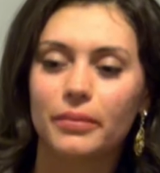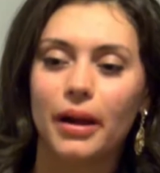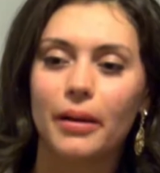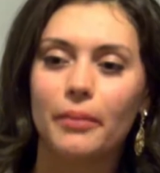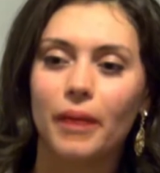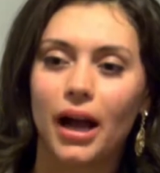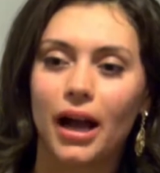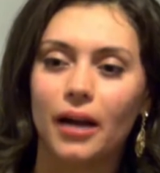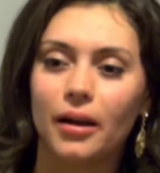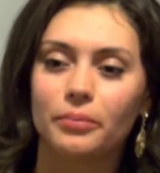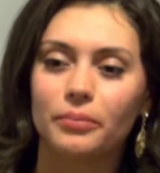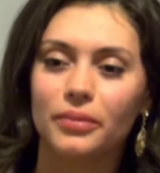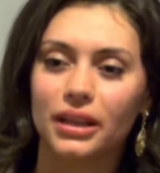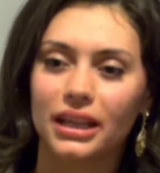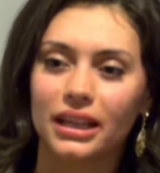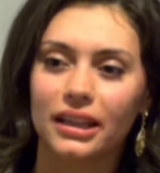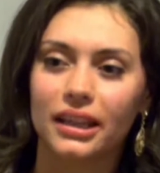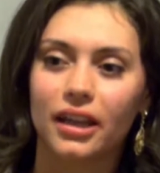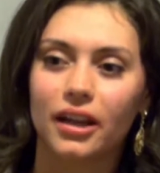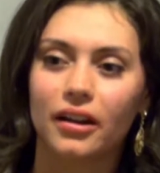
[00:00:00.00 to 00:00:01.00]
my mom
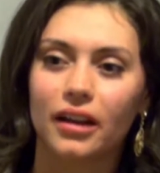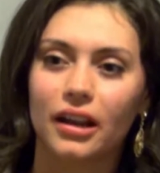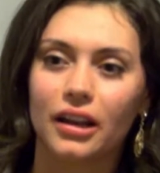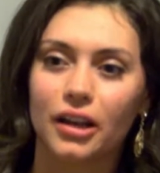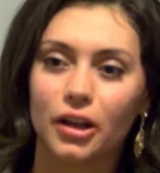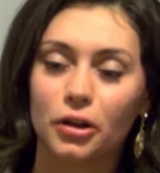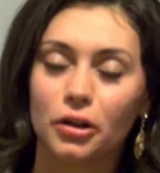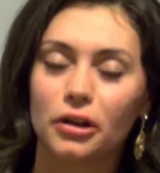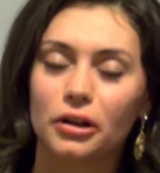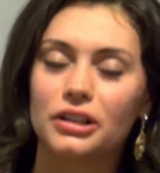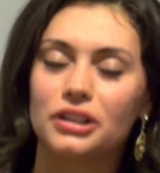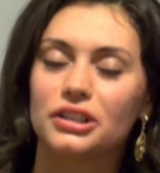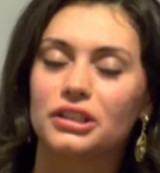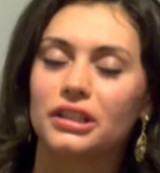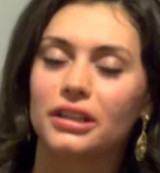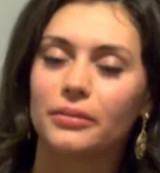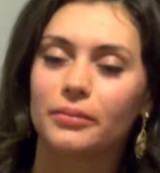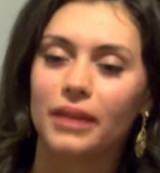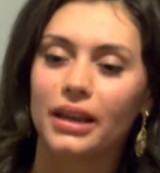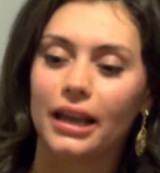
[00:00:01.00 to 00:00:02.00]
being there and
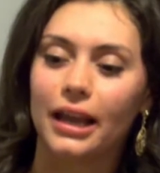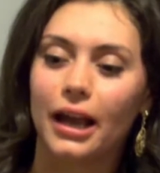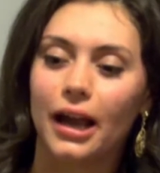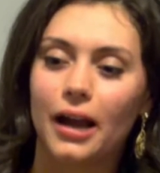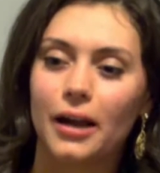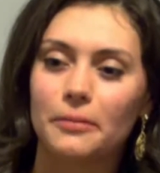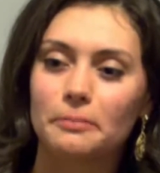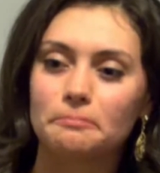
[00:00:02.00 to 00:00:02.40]
encouraging me